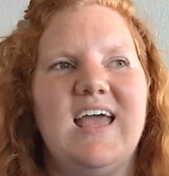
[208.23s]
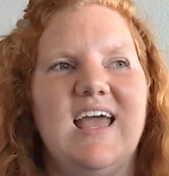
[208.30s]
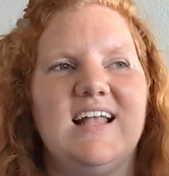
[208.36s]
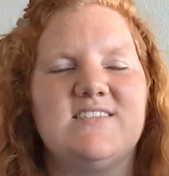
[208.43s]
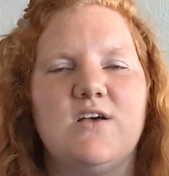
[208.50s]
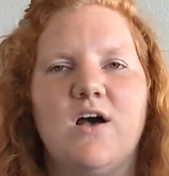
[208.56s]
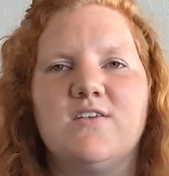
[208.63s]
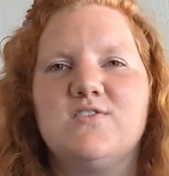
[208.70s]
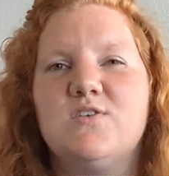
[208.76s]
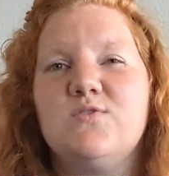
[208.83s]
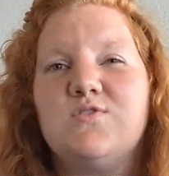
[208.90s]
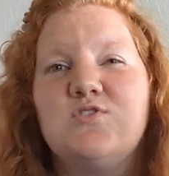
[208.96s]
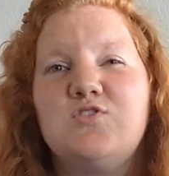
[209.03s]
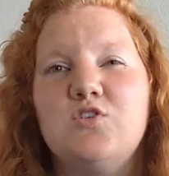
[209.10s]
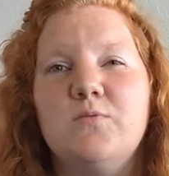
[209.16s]
It's also
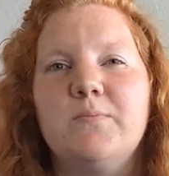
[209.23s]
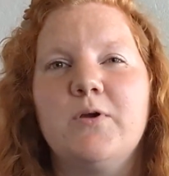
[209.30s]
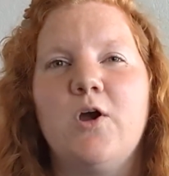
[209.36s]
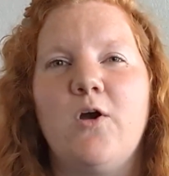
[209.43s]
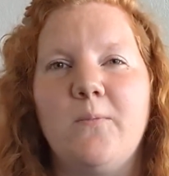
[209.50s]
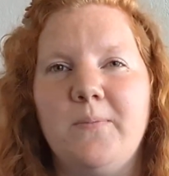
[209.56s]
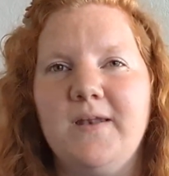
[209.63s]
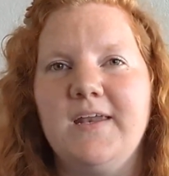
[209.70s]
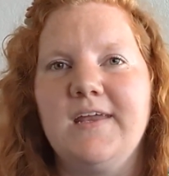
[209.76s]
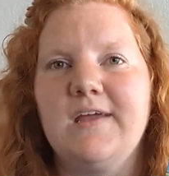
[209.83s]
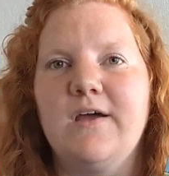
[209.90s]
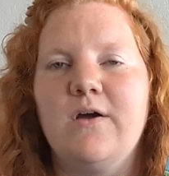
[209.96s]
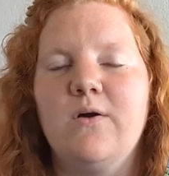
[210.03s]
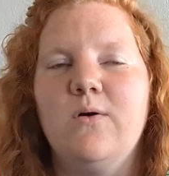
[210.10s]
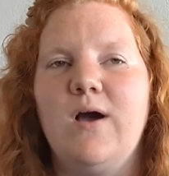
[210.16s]
super open and
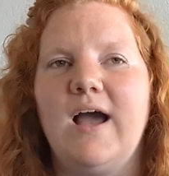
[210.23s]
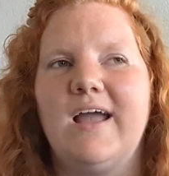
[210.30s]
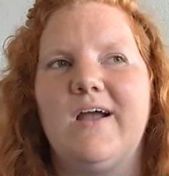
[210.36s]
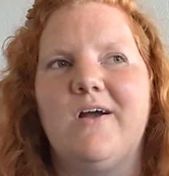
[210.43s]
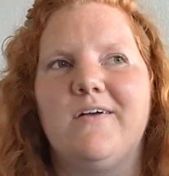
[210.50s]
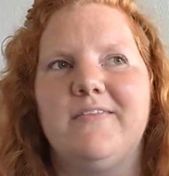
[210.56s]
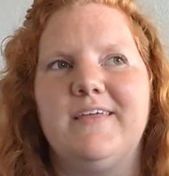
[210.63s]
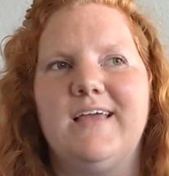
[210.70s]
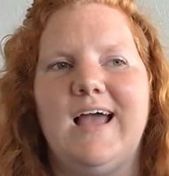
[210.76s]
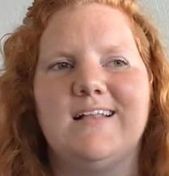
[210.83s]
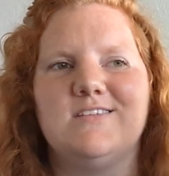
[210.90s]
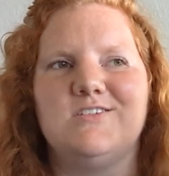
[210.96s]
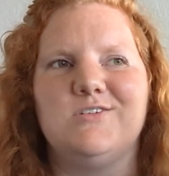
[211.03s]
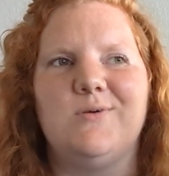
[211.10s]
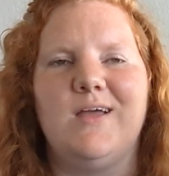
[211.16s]
go. I hardly had
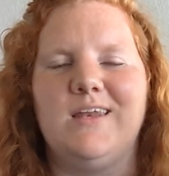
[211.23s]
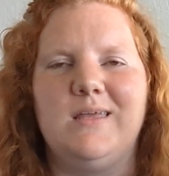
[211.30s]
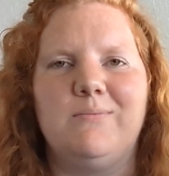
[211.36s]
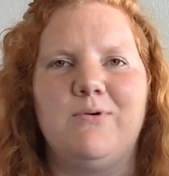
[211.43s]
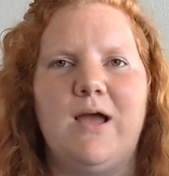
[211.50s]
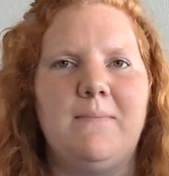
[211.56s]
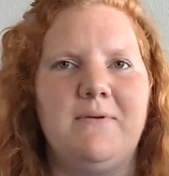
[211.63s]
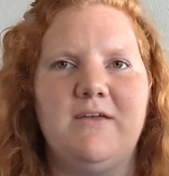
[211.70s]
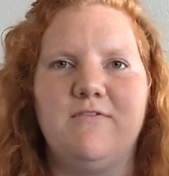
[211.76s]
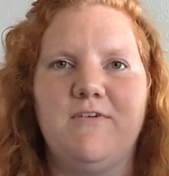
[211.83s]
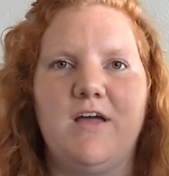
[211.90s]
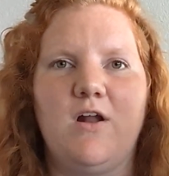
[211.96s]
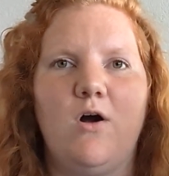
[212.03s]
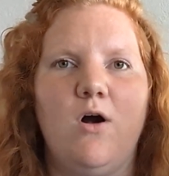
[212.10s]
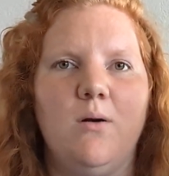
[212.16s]
to do any prep, if
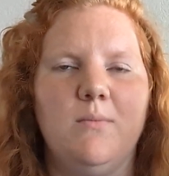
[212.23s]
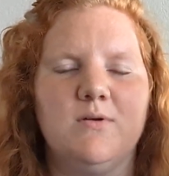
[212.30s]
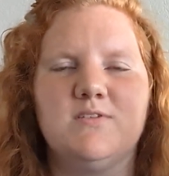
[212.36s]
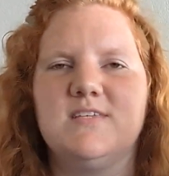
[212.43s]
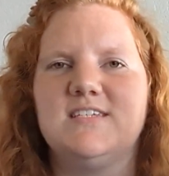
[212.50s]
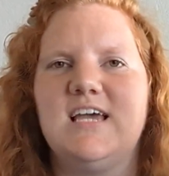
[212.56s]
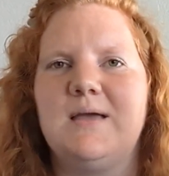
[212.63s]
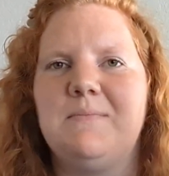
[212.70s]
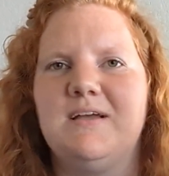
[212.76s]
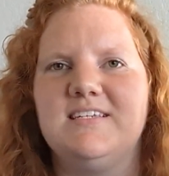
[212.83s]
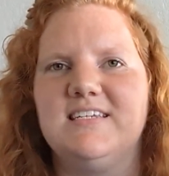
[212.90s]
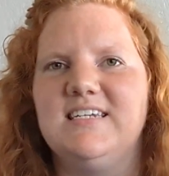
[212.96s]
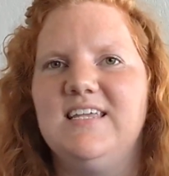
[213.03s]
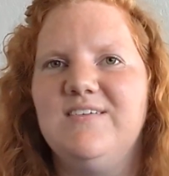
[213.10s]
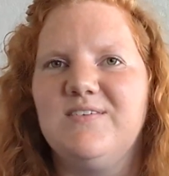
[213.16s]
at all. Most of the time I
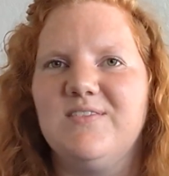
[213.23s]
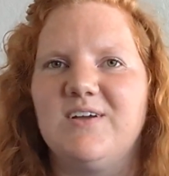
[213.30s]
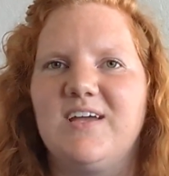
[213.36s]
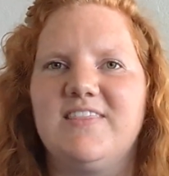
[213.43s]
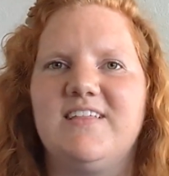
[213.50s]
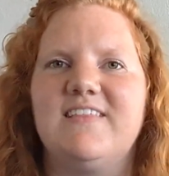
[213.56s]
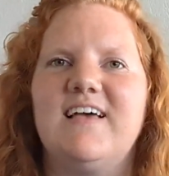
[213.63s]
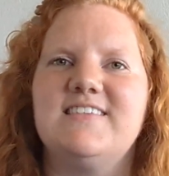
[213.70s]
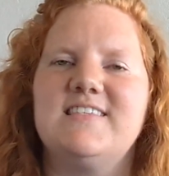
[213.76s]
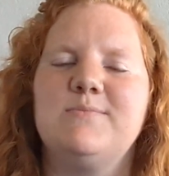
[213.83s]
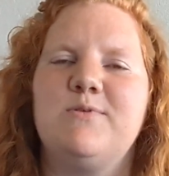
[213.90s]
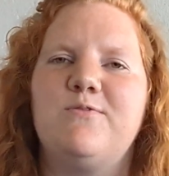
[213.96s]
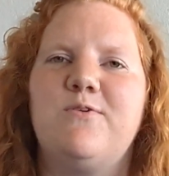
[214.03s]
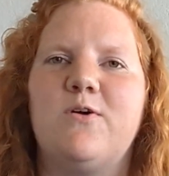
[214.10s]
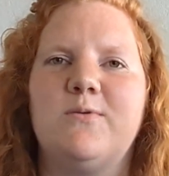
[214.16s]
didn't even look at the lesson
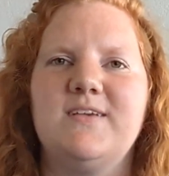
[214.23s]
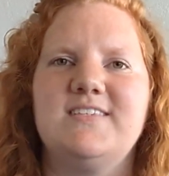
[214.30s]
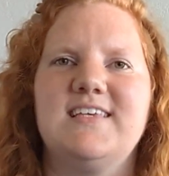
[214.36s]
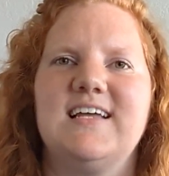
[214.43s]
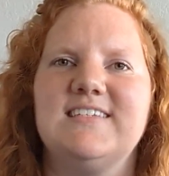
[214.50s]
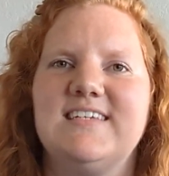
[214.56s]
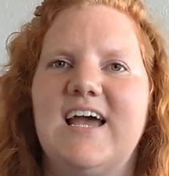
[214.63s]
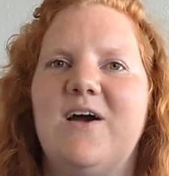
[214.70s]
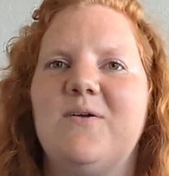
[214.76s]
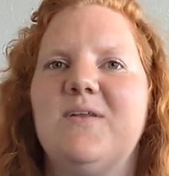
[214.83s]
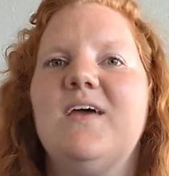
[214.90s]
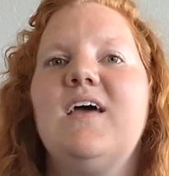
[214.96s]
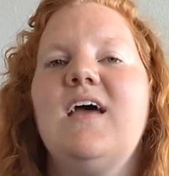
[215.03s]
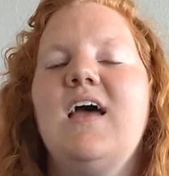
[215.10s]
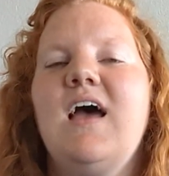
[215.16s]
before we sat down.